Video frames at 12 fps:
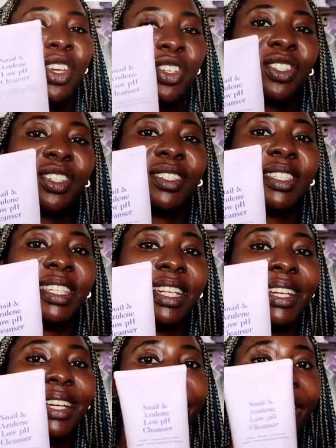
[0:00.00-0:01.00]
you should
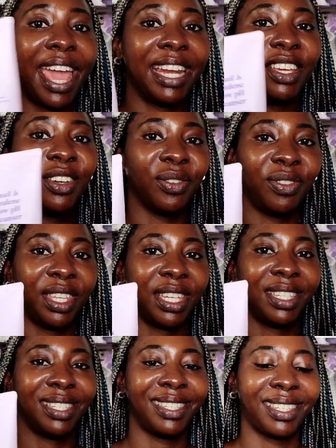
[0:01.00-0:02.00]
consider any of
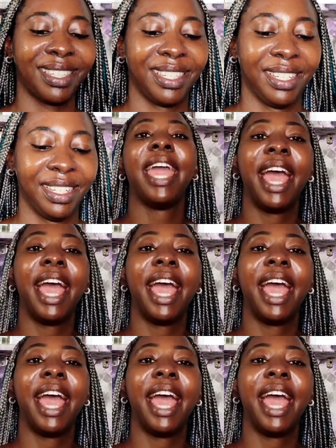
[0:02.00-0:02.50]
this.